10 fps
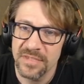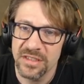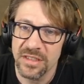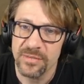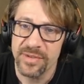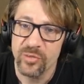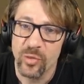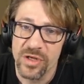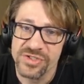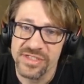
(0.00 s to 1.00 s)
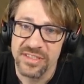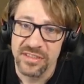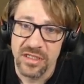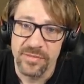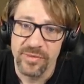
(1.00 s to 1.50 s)
a lot of people watched it and a
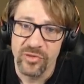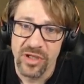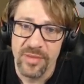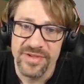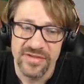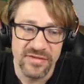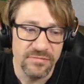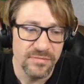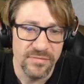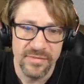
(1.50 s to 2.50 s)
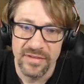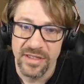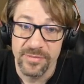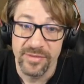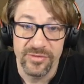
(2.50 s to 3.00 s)
lot of people commented. A
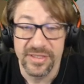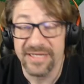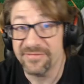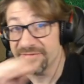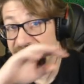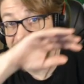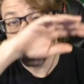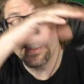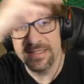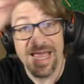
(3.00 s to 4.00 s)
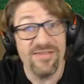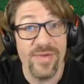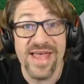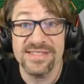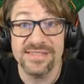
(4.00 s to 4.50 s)
lot of people have uh, have
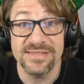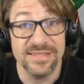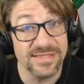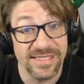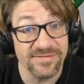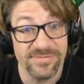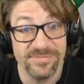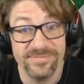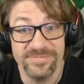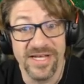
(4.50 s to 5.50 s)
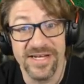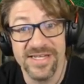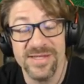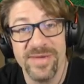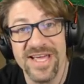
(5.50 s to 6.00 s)
pets that have died
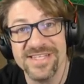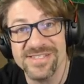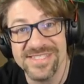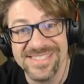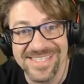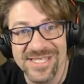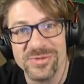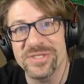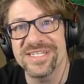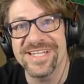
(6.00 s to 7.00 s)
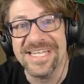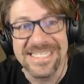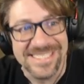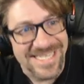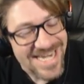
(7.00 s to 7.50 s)
in the past, and guess what? That
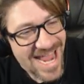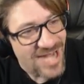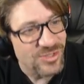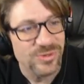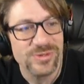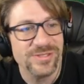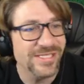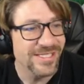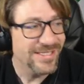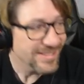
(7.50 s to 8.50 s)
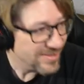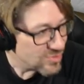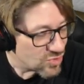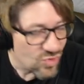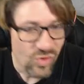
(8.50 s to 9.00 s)
is a natural,
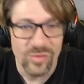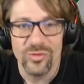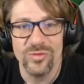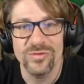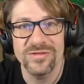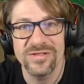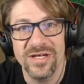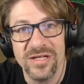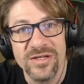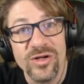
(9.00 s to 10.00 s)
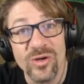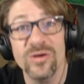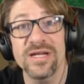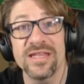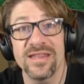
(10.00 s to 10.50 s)
normal,
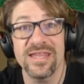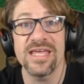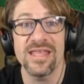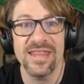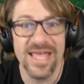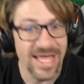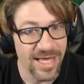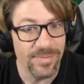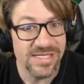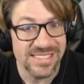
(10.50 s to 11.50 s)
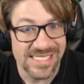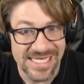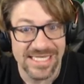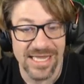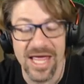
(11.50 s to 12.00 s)
occurring thing that happens
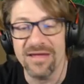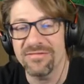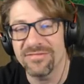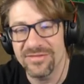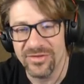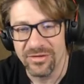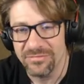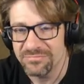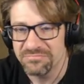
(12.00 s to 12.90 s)
in life. So